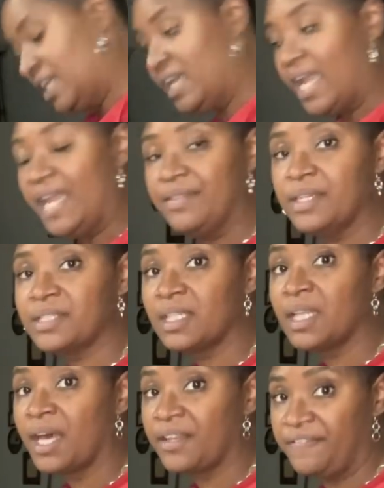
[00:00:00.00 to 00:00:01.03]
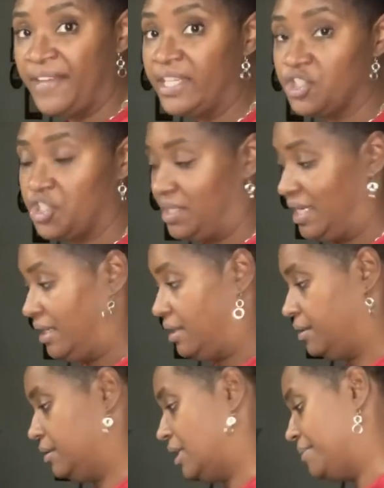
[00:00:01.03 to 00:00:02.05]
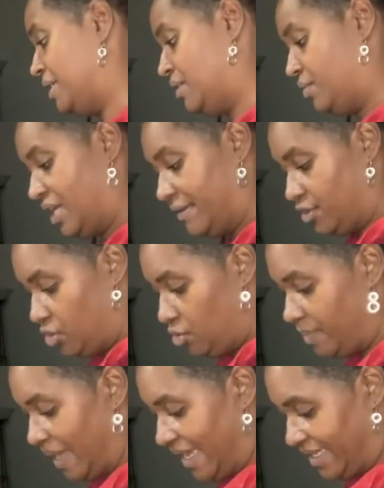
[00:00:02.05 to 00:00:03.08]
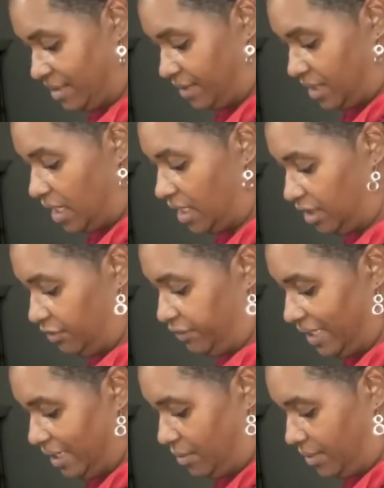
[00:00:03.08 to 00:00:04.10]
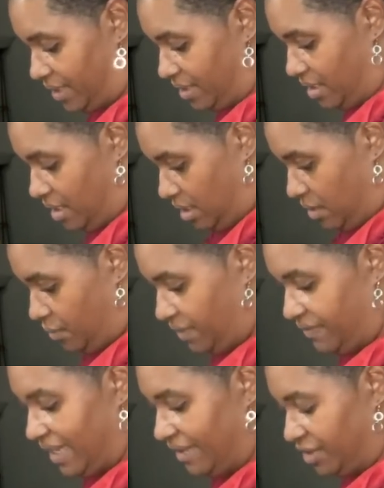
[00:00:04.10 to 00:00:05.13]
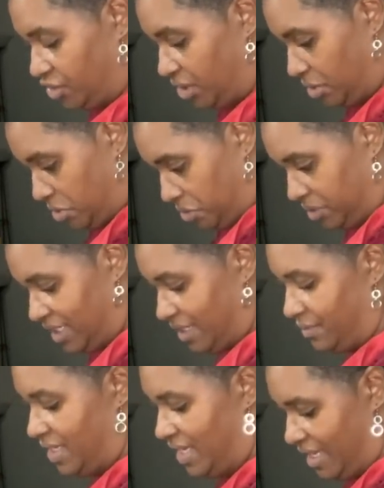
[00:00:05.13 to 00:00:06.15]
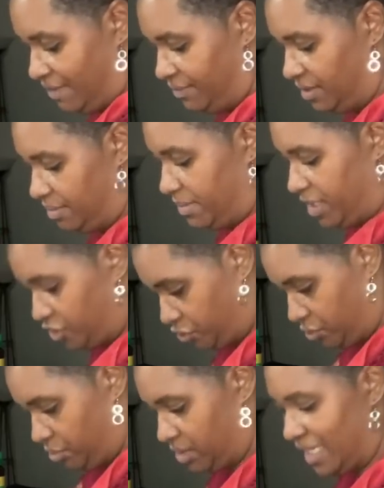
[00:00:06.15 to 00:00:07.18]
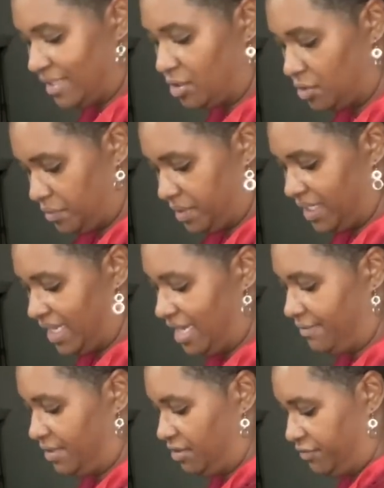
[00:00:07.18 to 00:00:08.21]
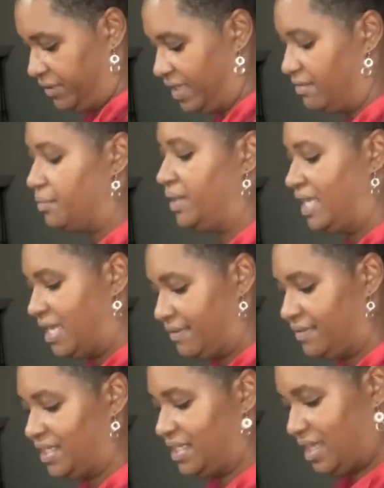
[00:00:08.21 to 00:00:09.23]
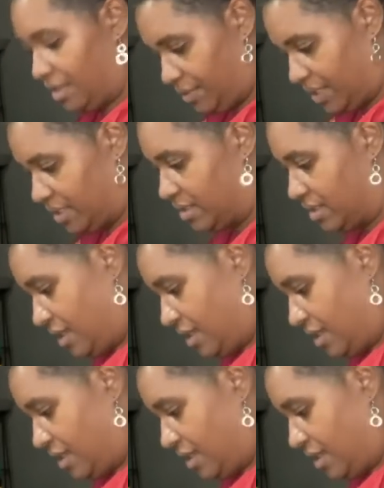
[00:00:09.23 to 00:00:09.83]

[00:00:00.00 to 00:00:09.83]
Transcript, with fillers: And there's a lot of veg in there. I mean, we have two bags of the cauliflower. We've got the chipotle. We have the mushrooms that don't really have any flavor. We have the carrots.